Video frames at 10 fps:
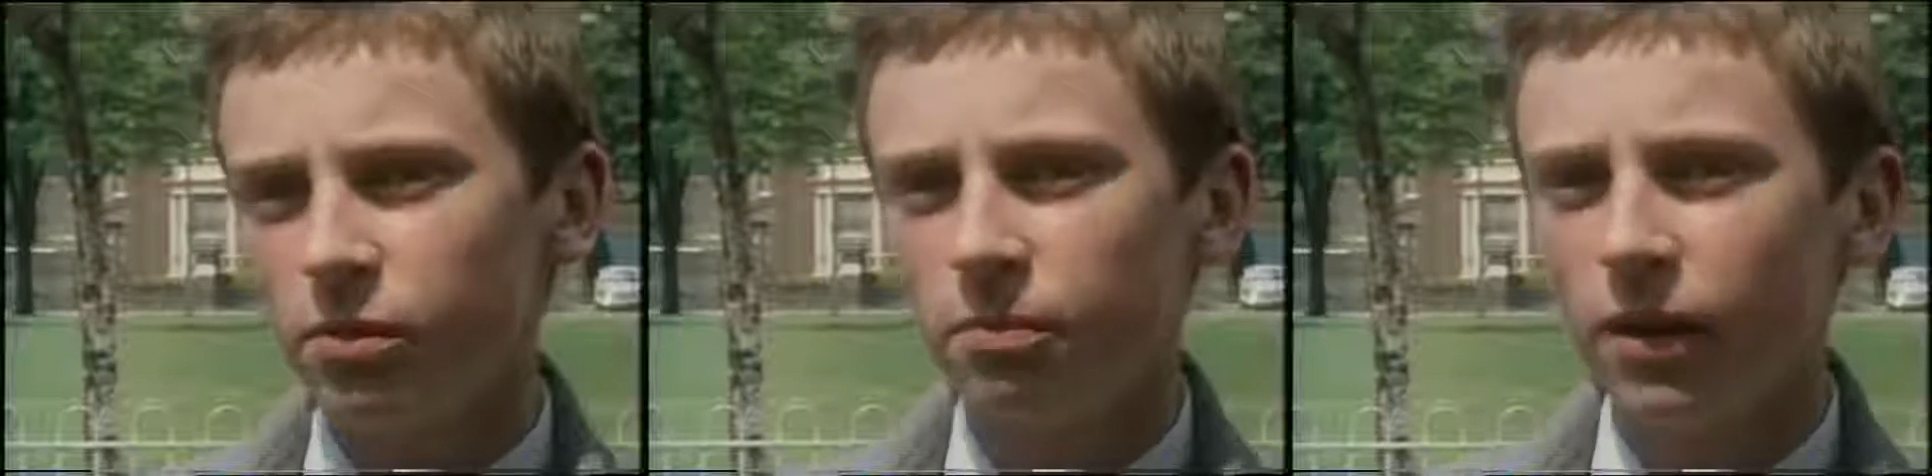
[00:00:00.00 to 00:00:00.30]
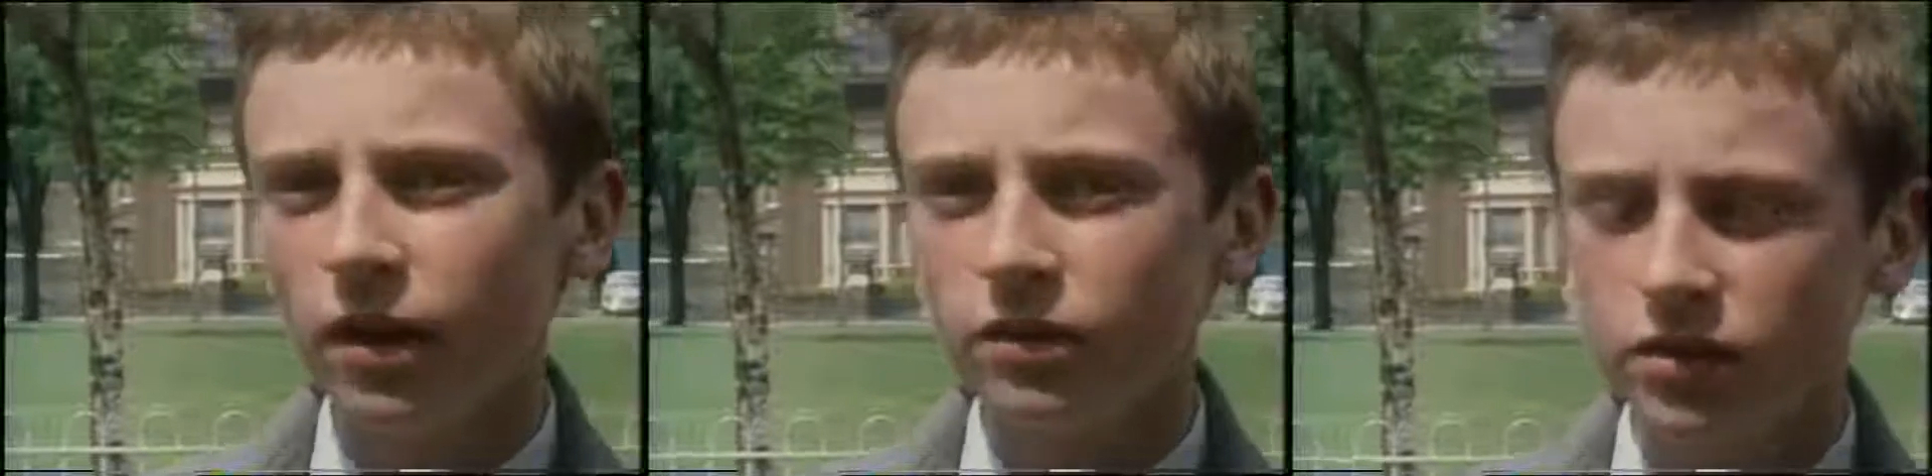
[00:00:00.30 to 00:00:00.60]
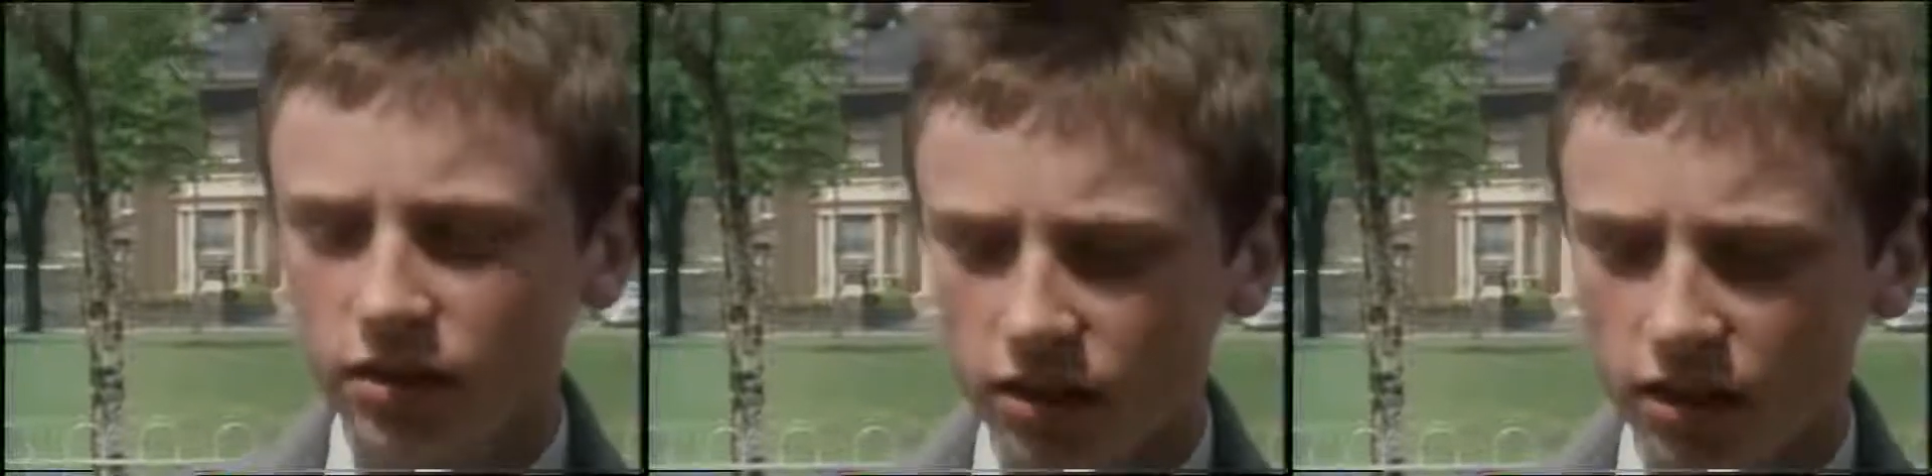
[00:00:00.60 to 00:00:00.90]

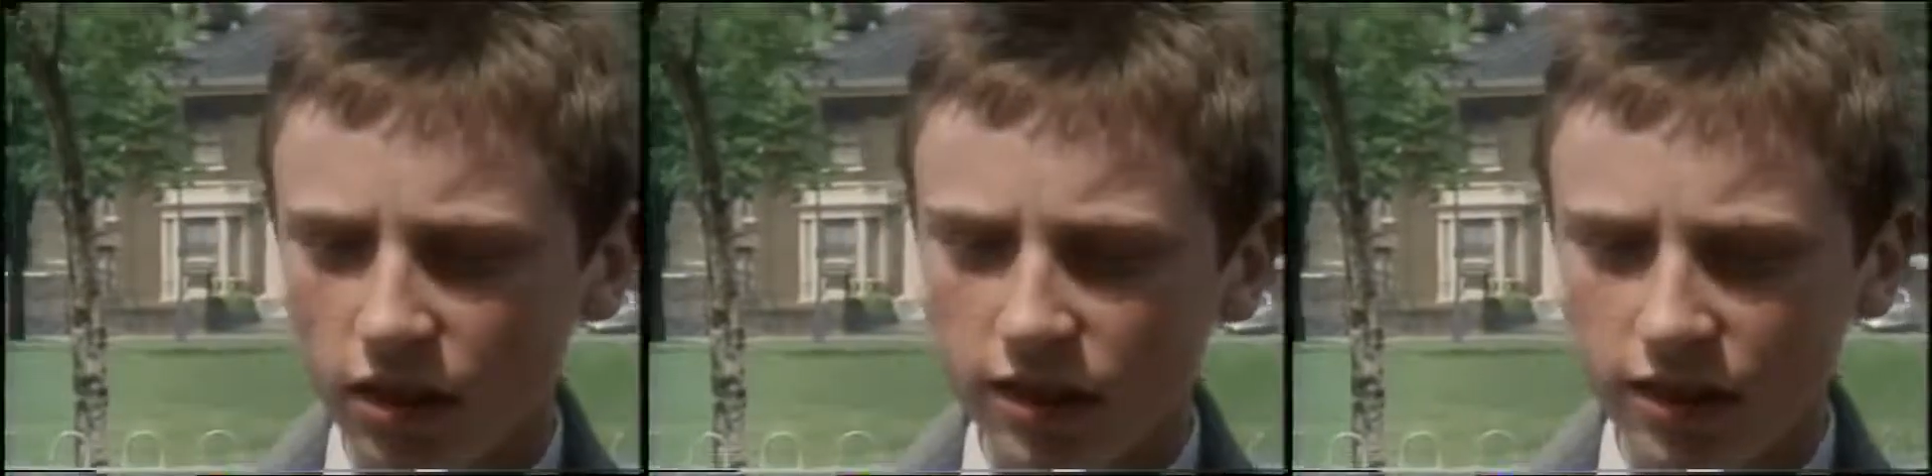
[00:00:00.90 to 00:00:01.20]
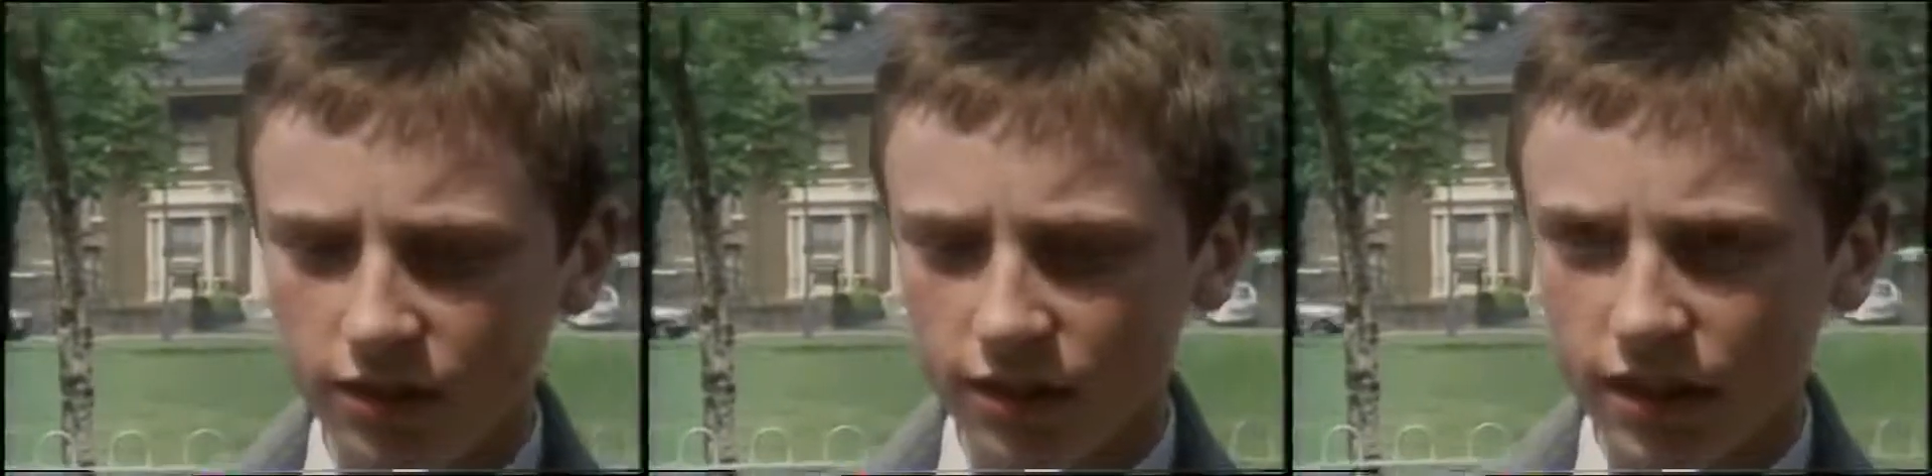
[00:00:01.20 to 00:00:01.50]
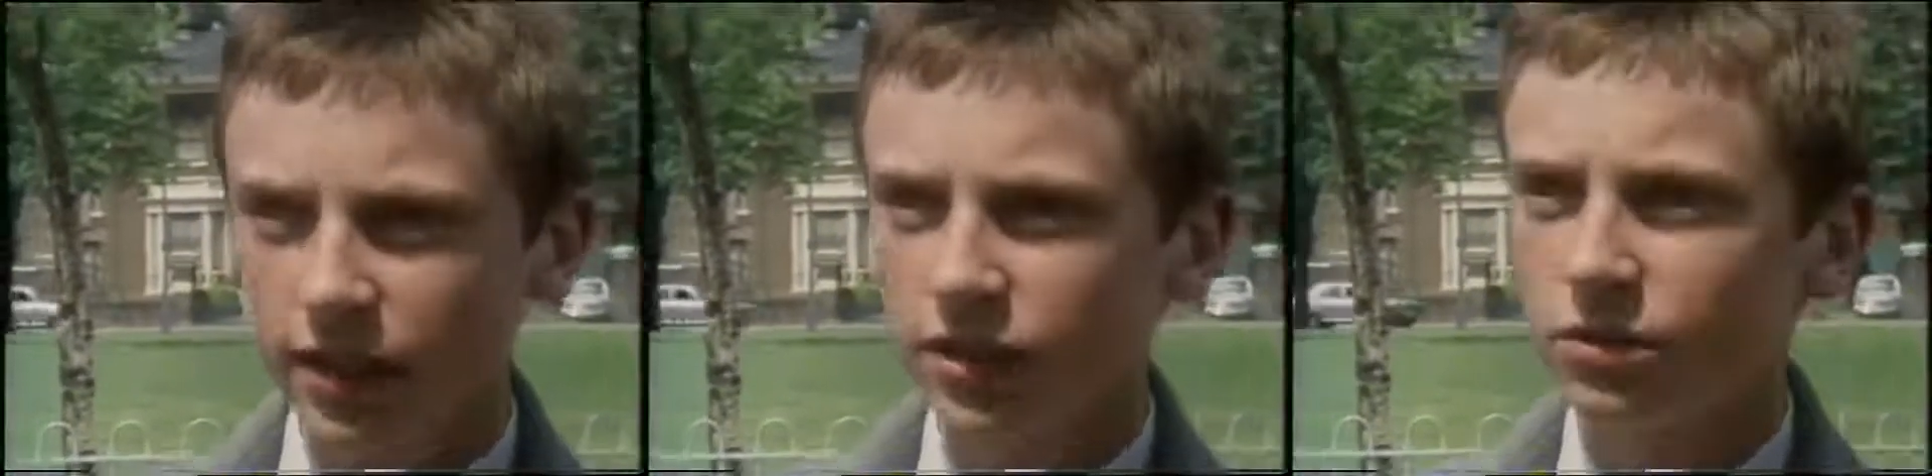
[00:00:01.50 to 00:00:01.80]
opposed to the idea of the
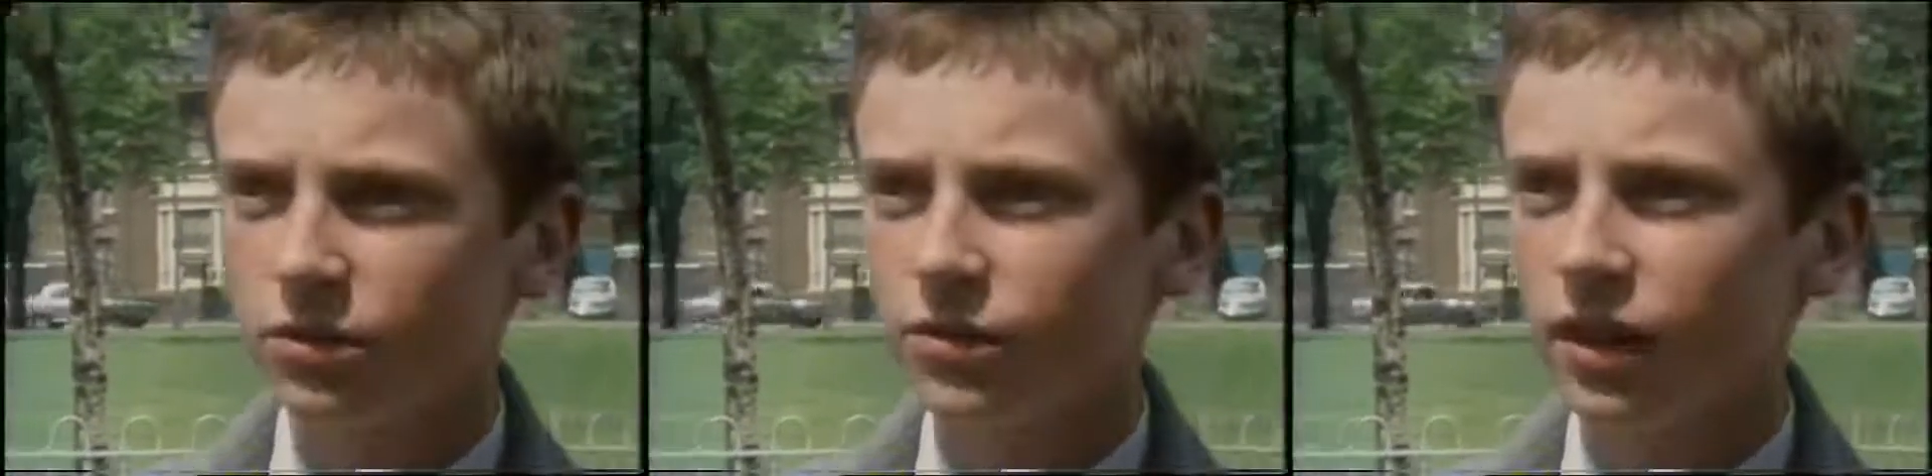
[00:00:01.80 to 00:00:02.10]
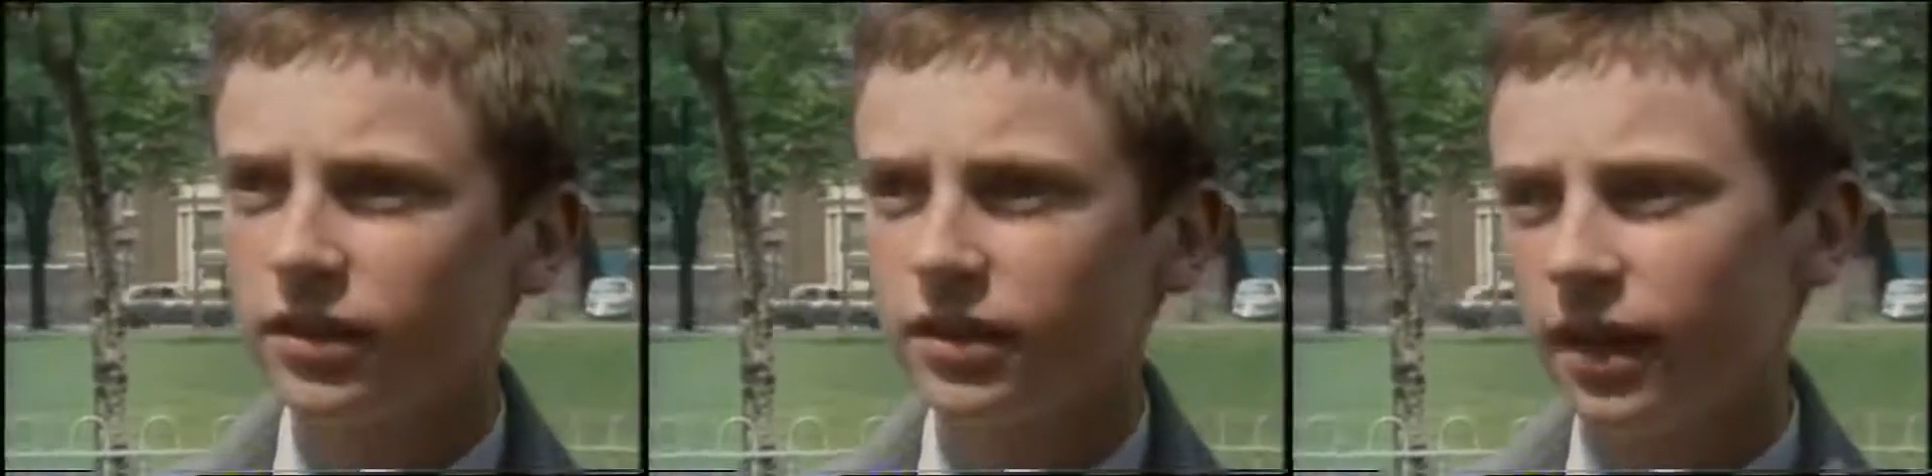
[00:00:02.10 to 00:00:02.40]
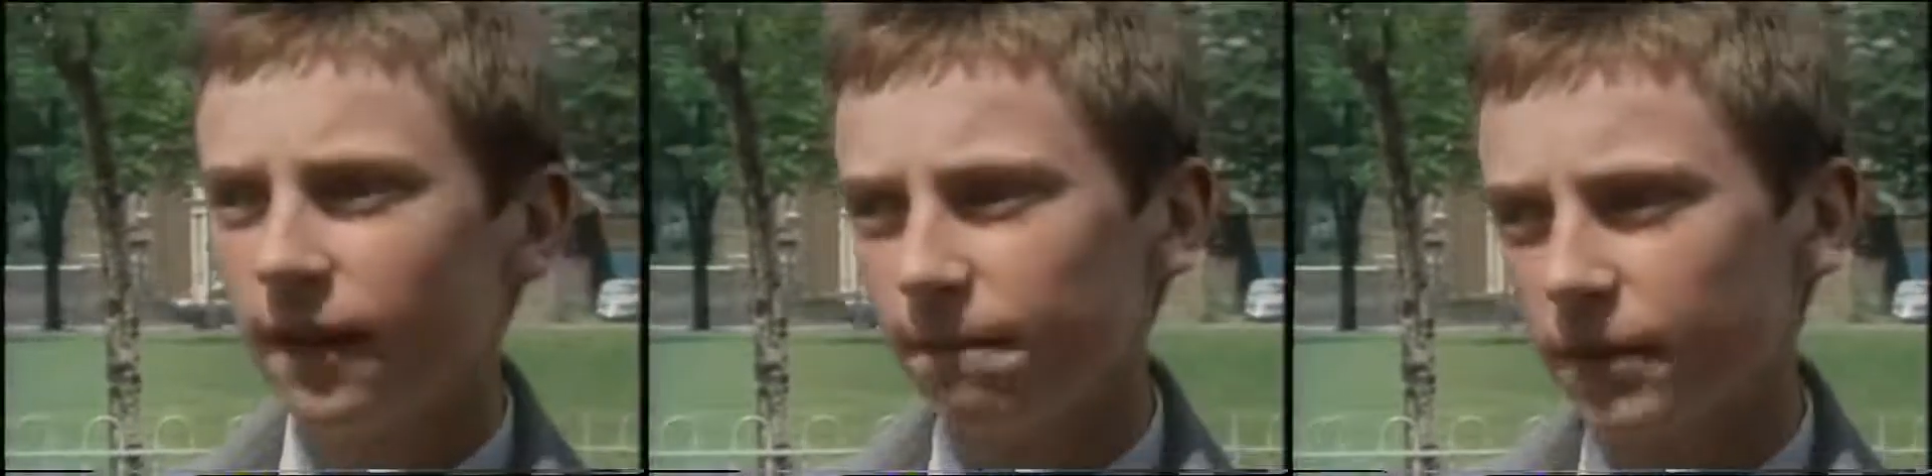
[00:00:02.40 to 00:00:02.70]
National Front and that,